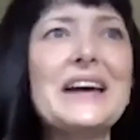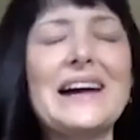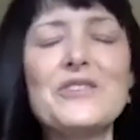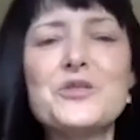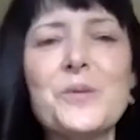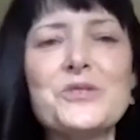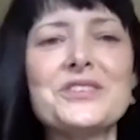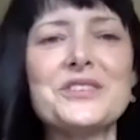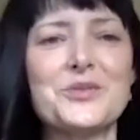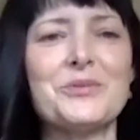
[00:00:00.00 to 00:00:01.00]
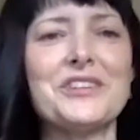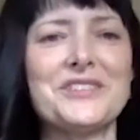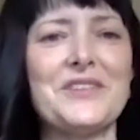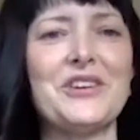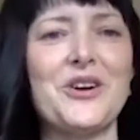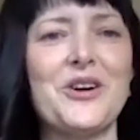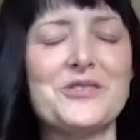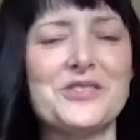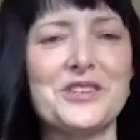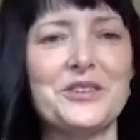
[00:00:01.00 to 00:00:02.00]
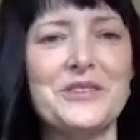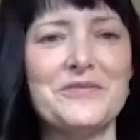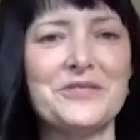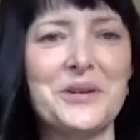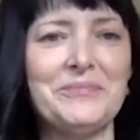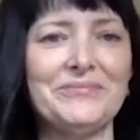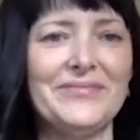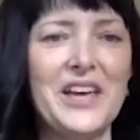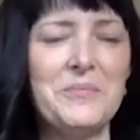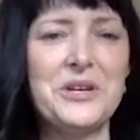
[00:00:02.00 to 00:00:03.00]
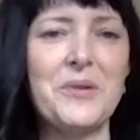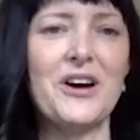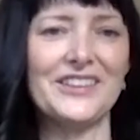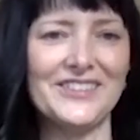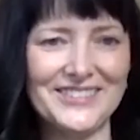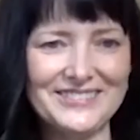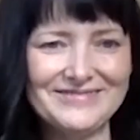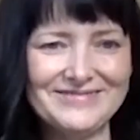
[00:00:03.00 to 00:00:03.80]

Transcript: the average person has 27 cars in a lifetime. How many bodies?